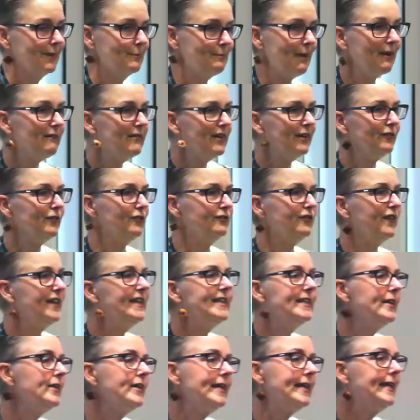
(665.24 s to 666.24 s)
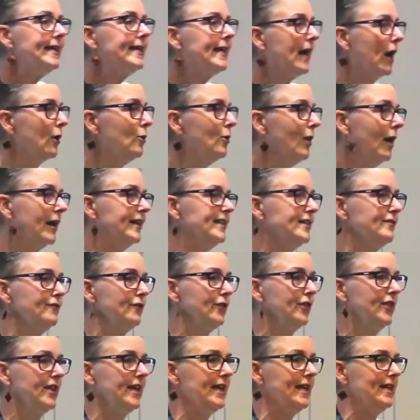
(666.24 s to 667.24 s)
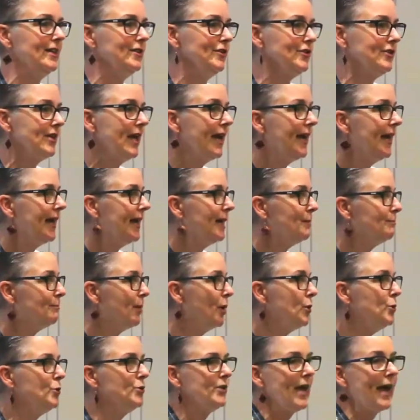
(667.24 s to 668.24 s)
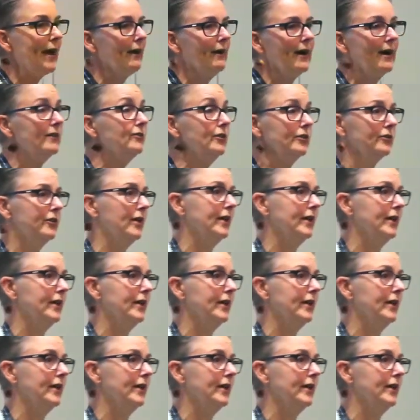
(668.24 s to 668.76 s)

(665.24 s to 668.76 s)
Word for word: Apparently, if you feed E. coli different things, it poos out other